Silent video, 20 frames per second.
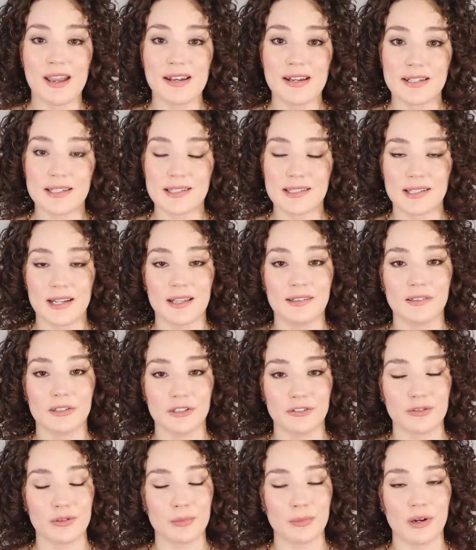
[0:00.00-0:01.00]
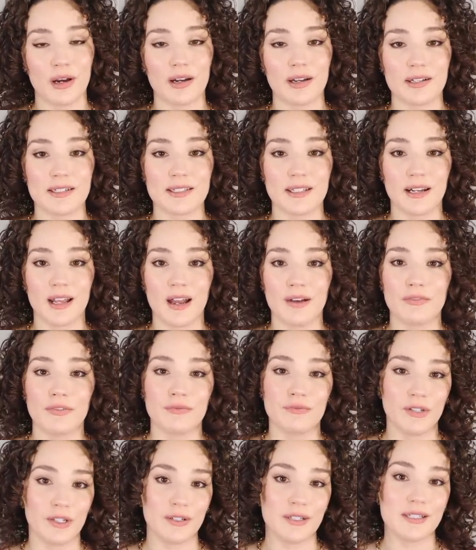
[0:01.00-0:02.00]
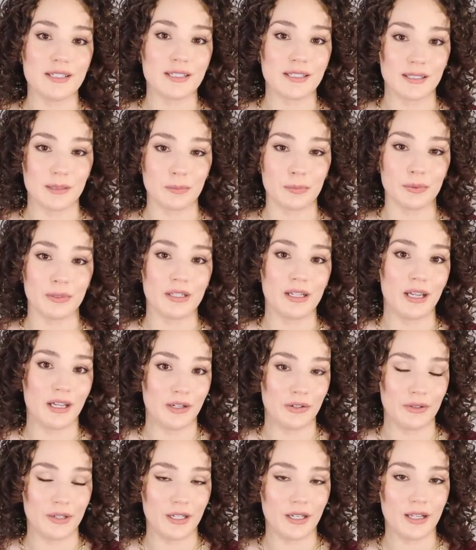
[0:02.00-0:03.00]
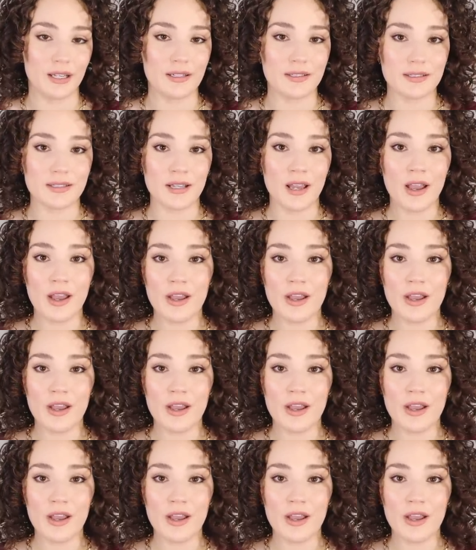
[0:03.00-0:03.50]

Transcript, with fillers: And instead look for products that have very slippery ingredients.